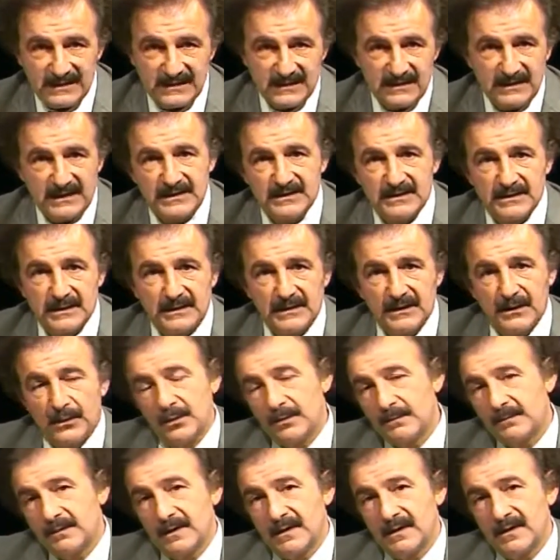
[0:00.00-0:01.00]
that's the lower
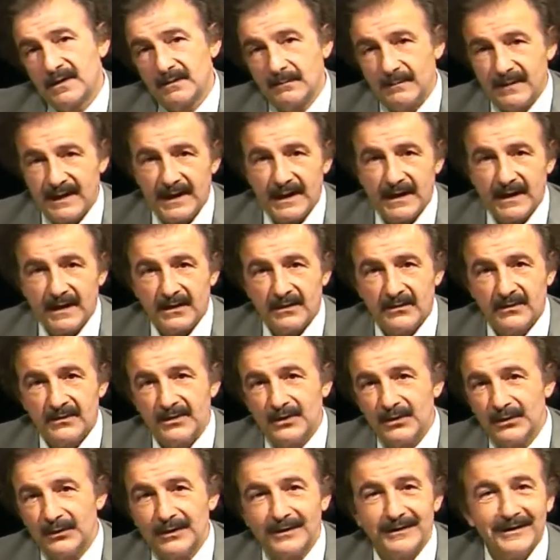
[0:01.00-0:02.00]
part of the back
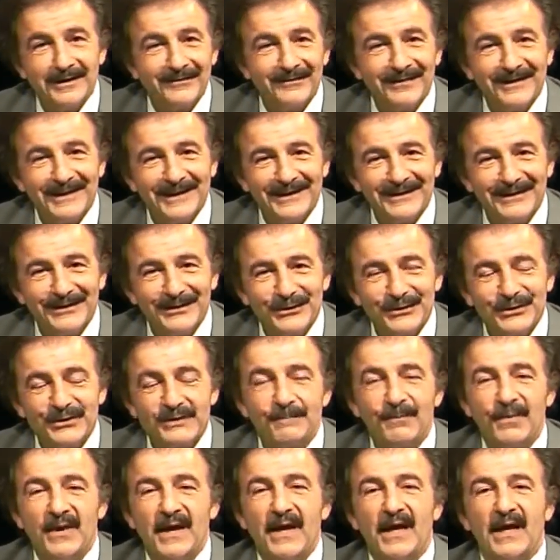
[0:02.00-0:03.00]
near the love handles,
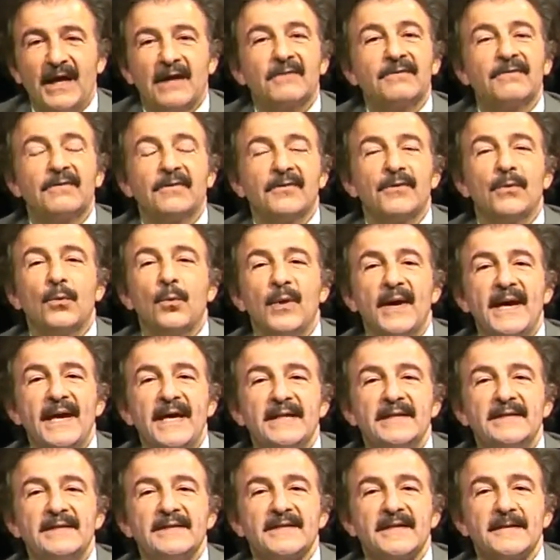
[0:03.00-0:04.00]
and for the
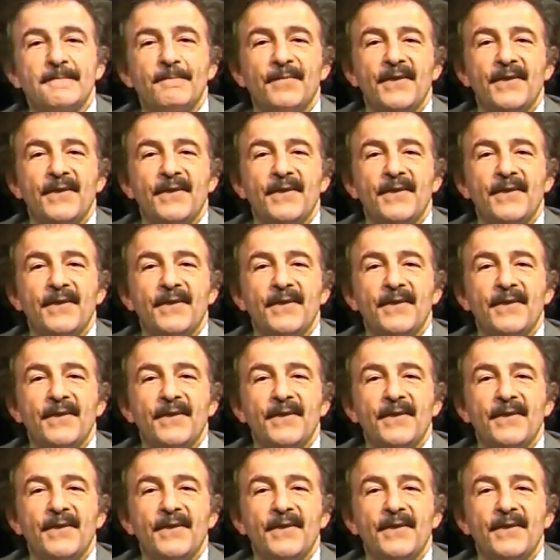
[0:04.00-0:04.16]
waist,